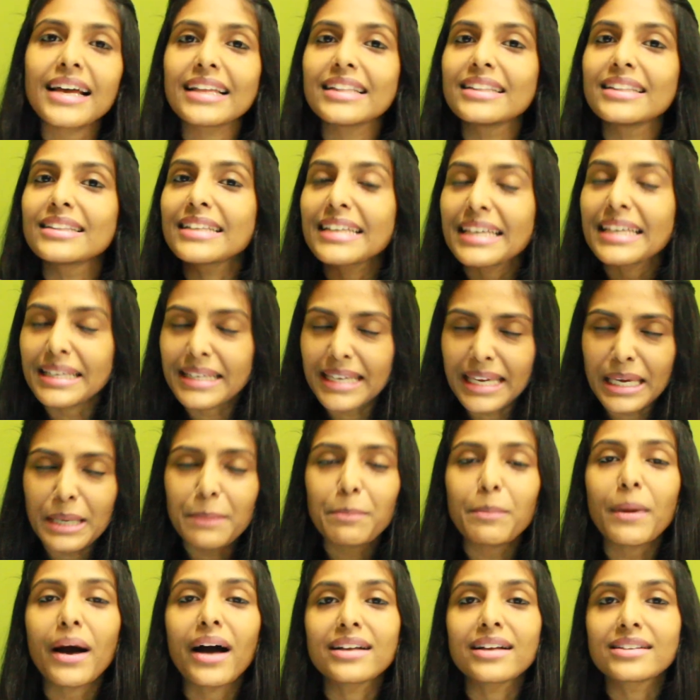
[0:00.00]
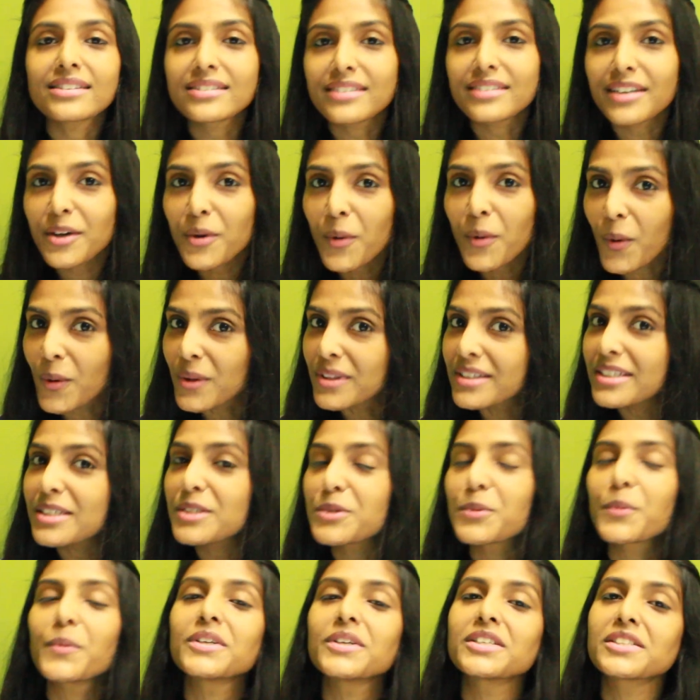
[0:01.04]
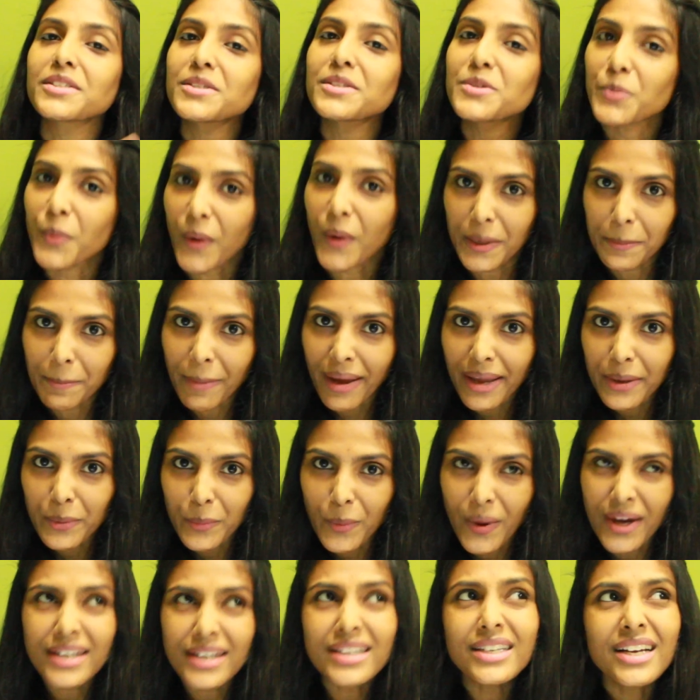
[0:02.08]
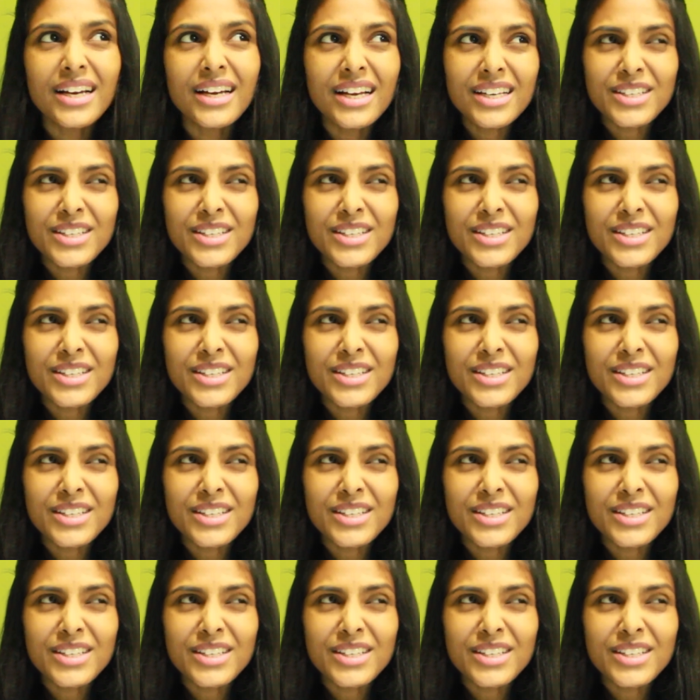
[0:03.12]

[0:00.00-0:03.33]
I'll keep answering all these questions one by one